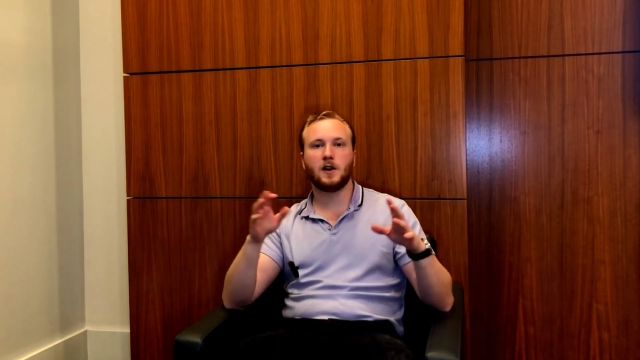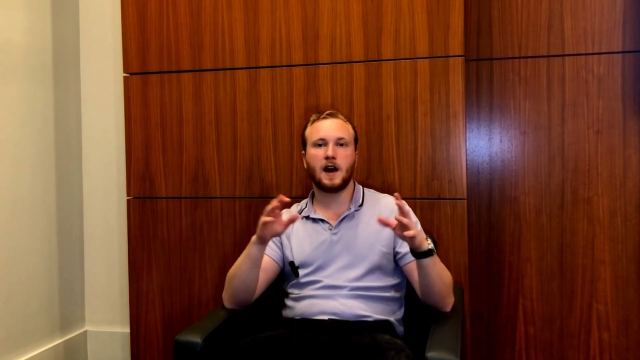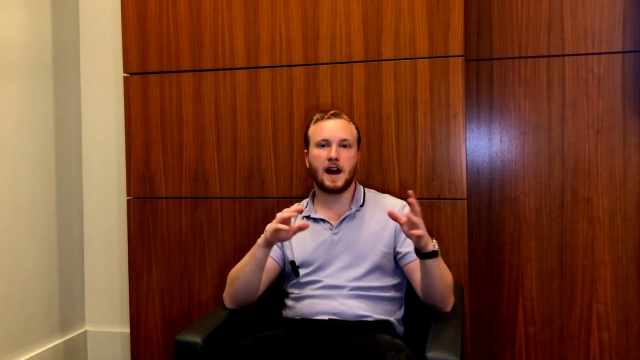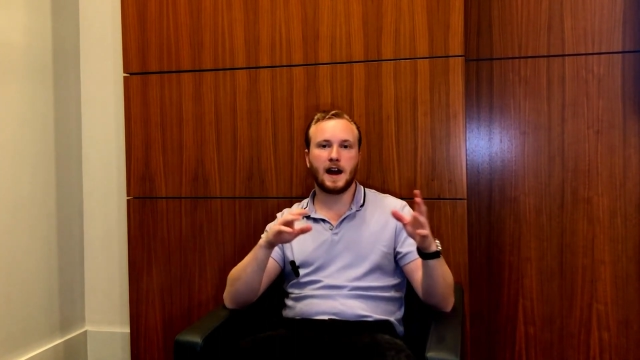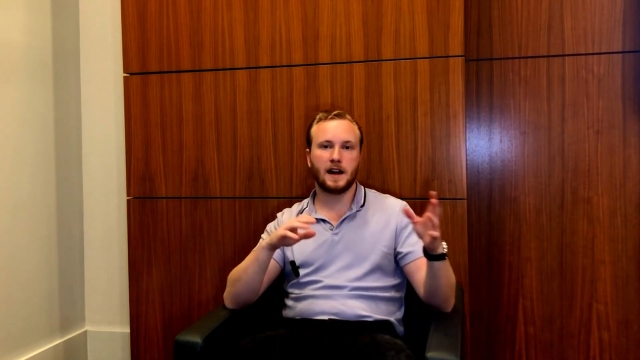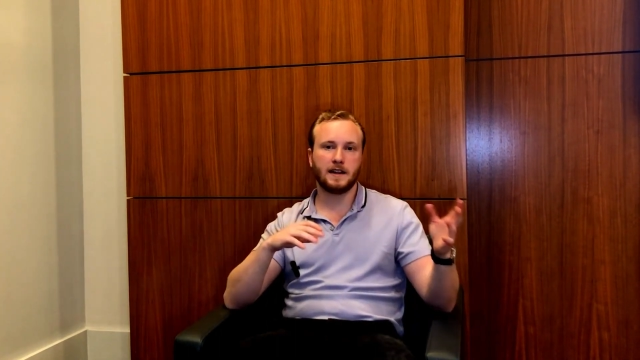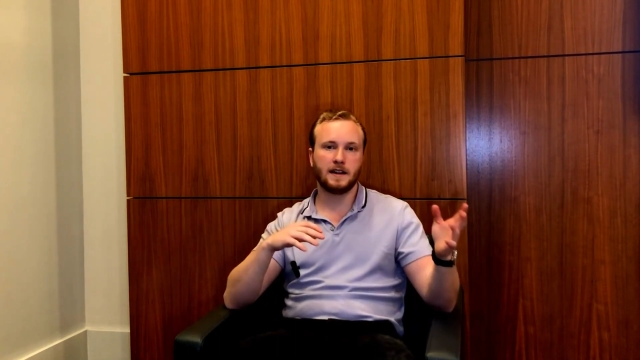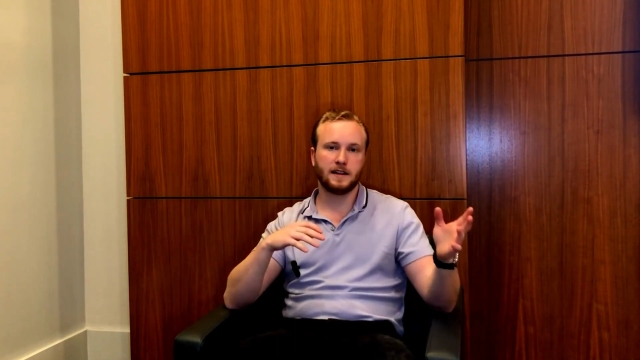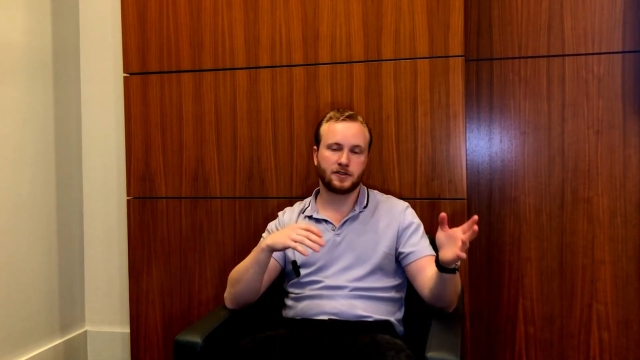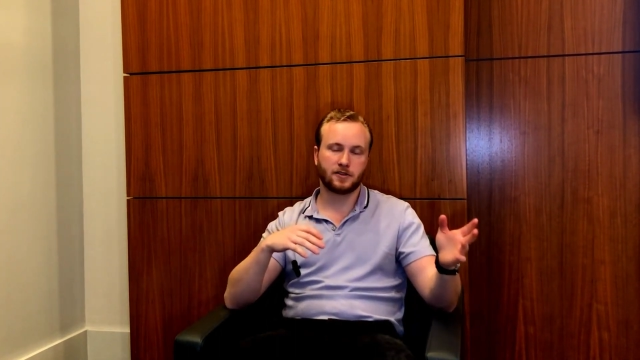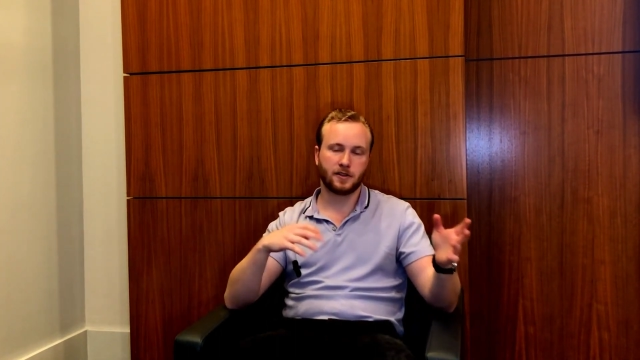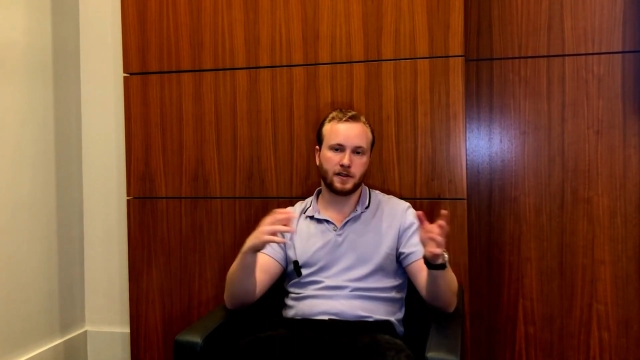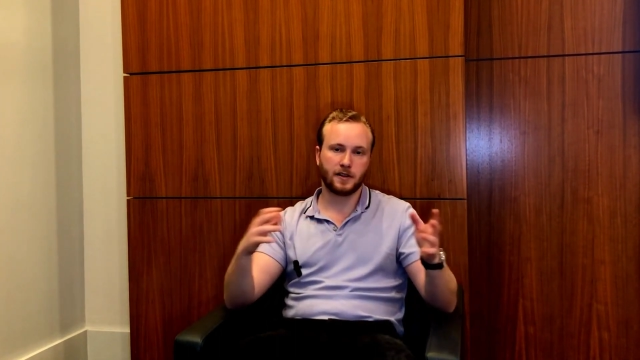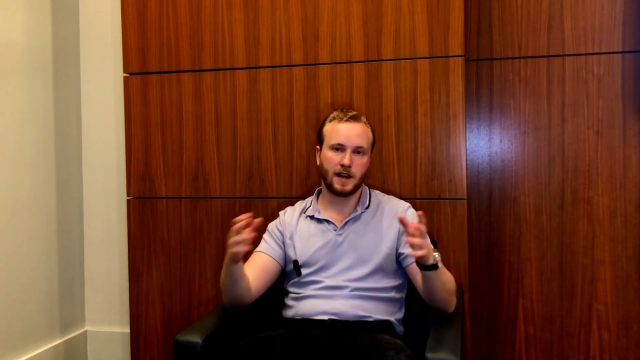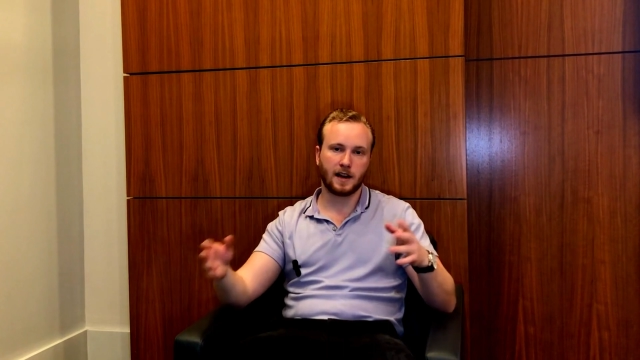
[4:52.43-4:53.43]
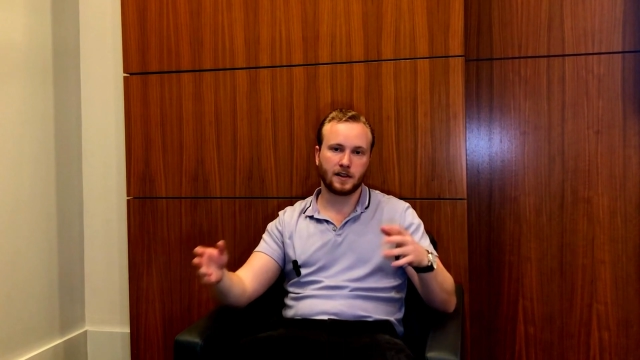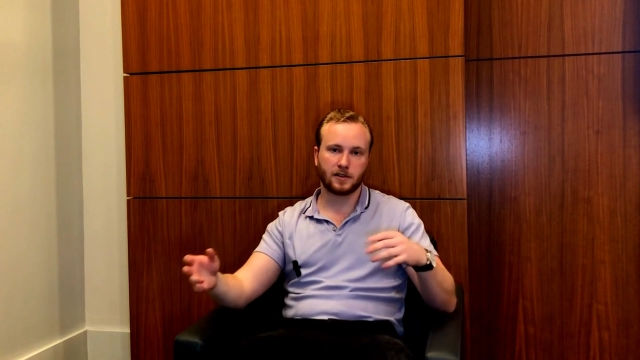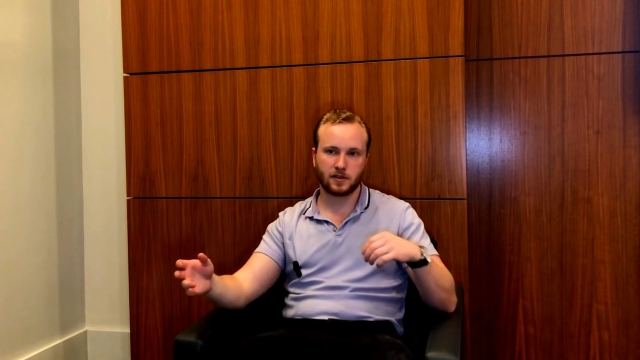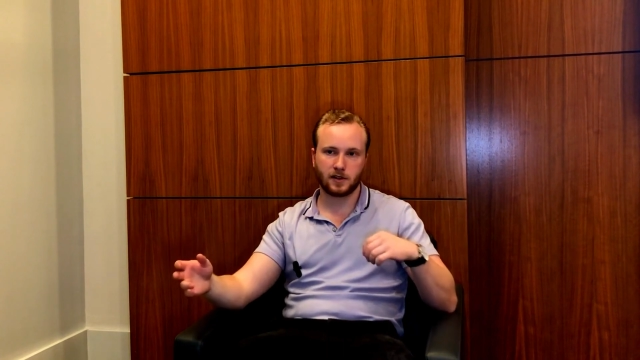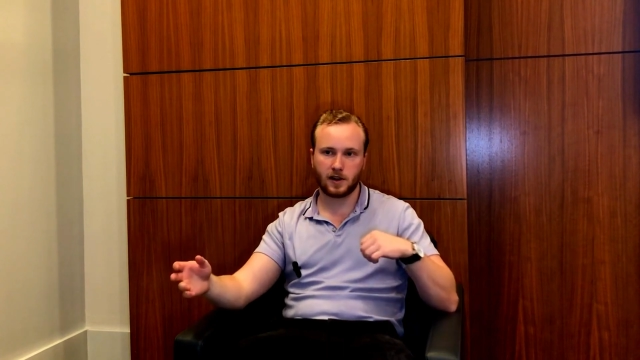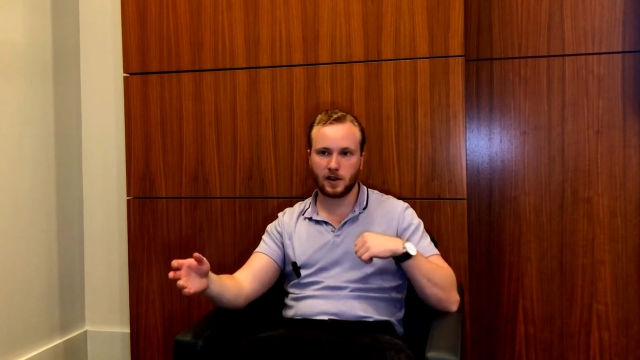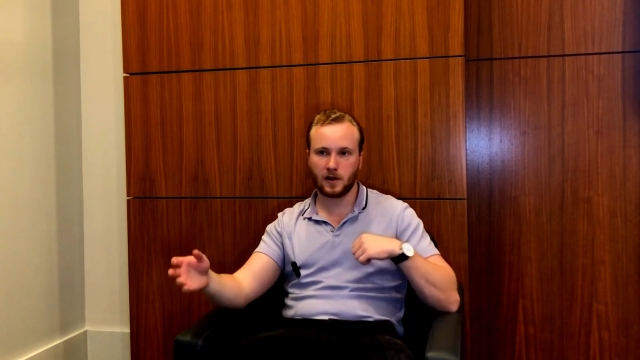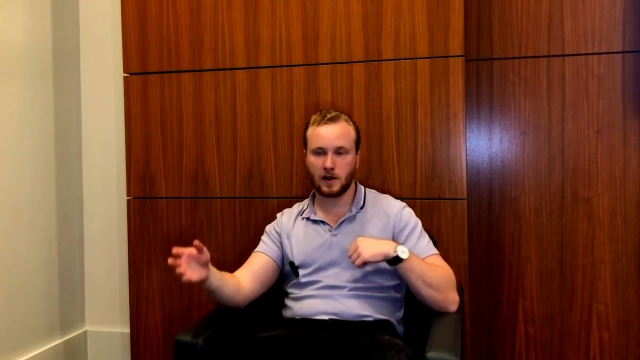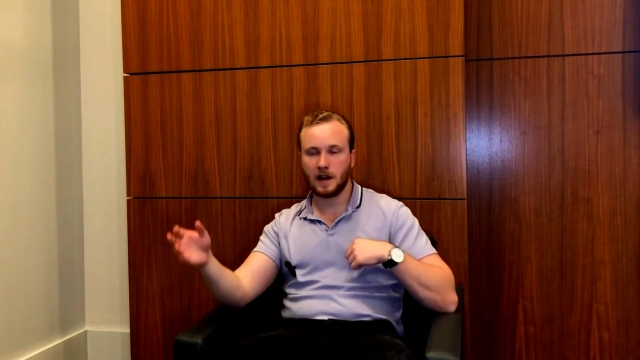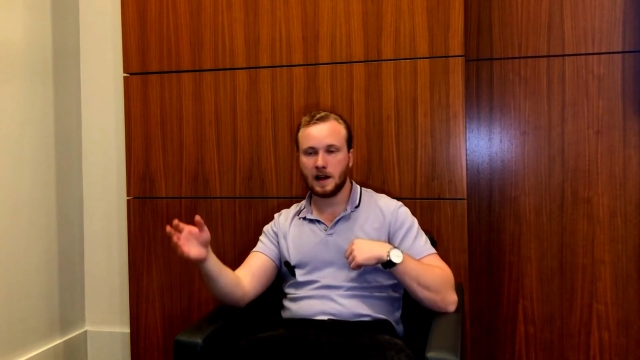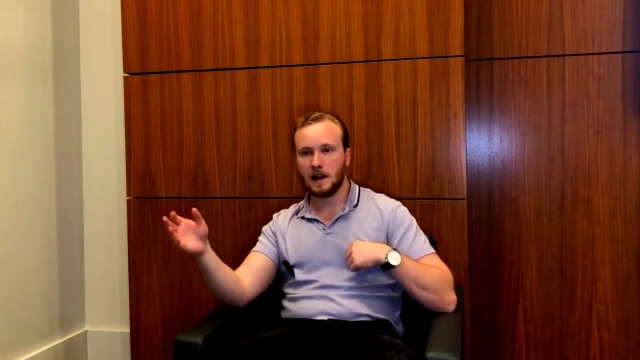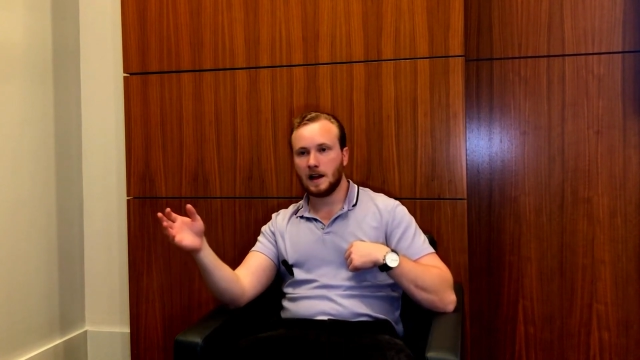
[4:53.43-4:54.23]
add an intro and outro,